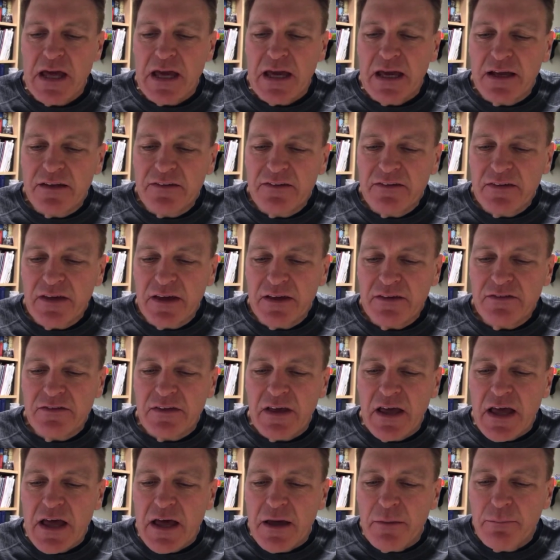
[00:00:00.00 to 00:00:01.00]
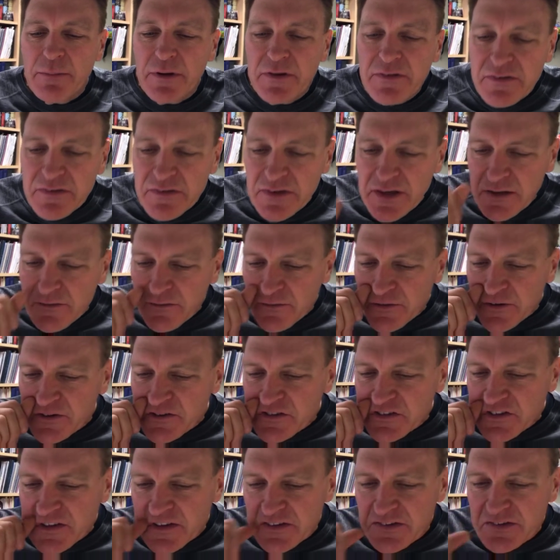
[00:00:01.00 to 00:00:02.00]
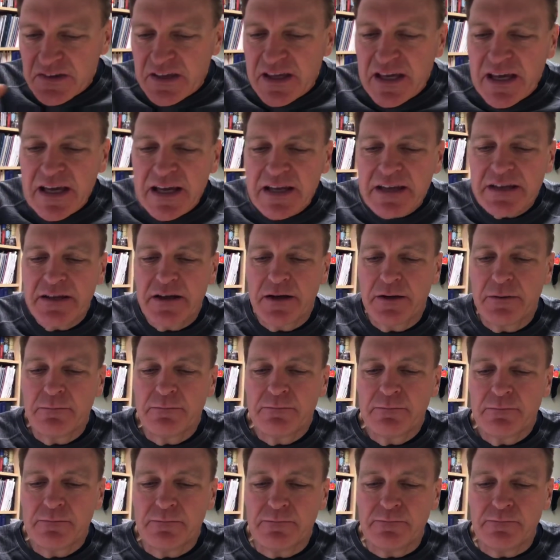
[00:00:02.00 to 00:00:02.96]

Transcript: It says, but seek first his kingdom